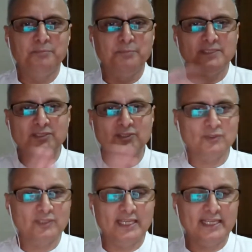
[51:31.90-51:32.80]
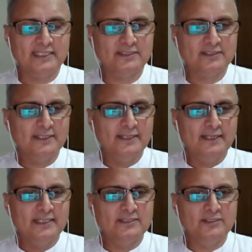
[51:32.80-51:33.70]
miss to relate.
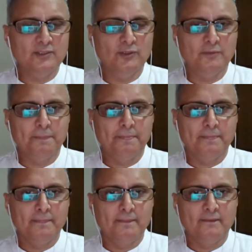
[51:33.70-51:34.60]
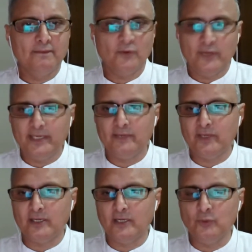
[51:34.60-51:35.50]
So, so here
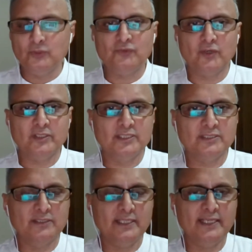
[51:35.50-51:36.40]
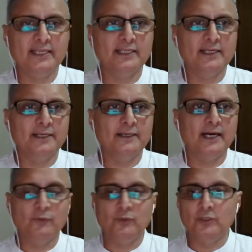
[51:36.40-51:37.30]
we close for this today, and uh,
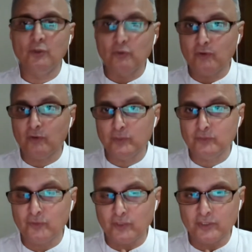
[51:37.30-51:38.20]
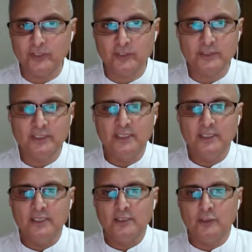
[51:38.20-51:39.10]
I would look forward for your
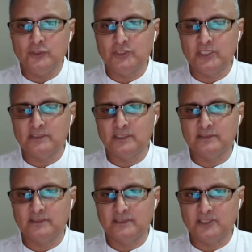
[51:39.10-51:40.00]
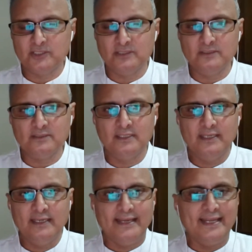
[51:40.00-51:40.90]
questions and suggestions.
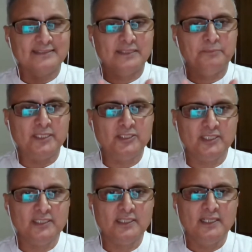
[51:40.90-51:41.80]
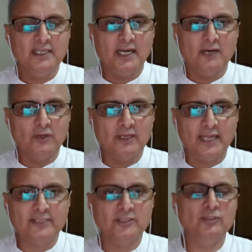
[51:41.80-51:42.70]
And as I mentioned, I would
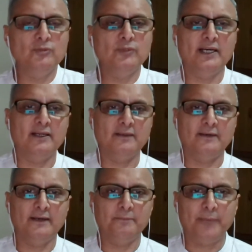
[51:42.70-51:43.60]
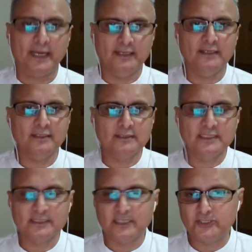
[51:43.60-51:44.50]
like to do a, a panel
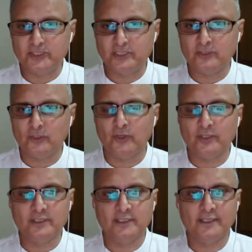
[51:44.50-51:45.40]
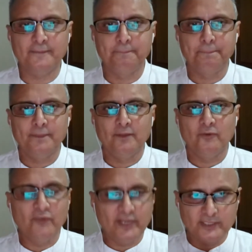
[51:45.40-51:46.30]
discussion on uh,
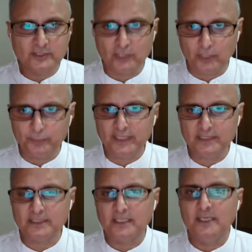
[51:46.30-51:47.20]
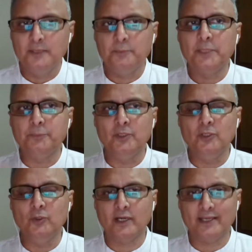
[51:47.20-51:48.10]
various topics. People
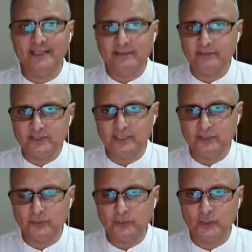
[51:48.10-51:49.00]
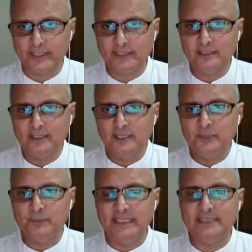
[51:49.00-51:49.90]
who are interested to join,
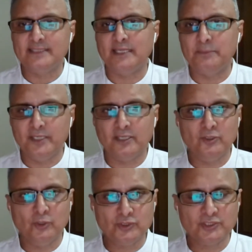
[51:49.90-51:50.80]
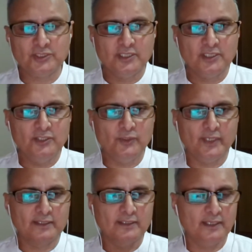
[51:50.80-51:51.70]
please send me a note. You
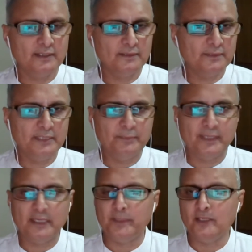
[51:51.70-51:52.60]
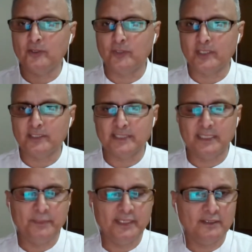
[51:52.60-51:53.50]
can uh, email me or you can
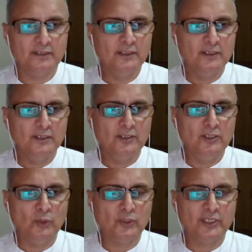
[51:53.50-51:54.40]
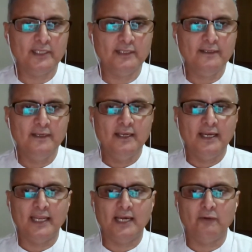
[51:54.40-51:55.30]
send me a note here,
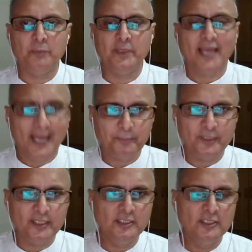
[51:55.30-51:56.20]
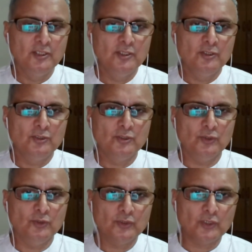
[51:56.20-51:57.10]
and I would be happy
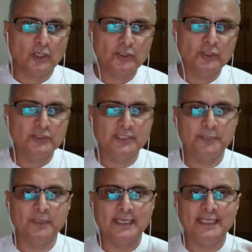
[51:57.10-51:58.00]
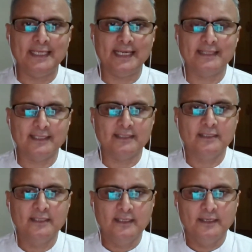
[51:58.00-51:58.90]
to talk to you separately and then
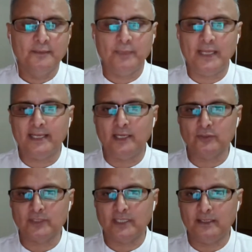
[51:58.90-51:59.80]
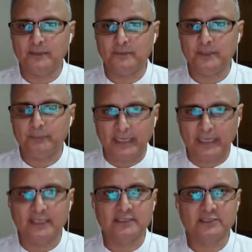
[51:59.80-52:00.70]
plan out a, a panel